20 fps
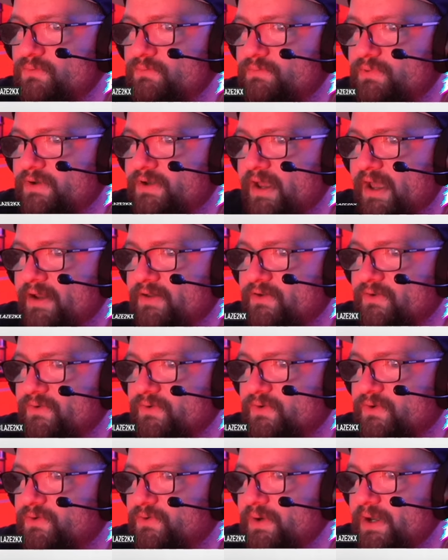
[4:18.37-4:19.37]
protector
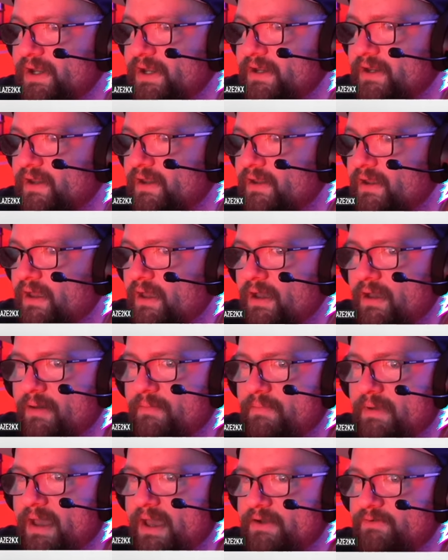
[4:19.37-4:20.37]
Krieg,
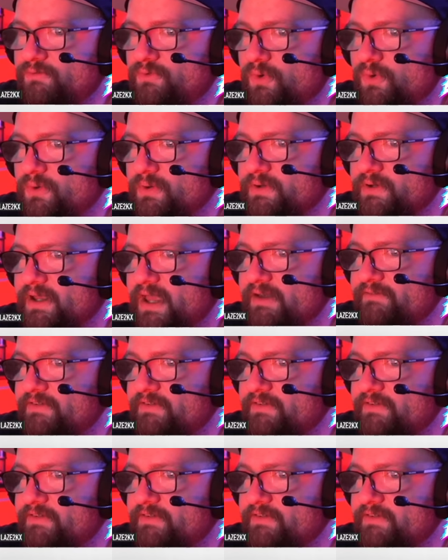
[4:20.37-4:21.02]
um, and Roland, Kevin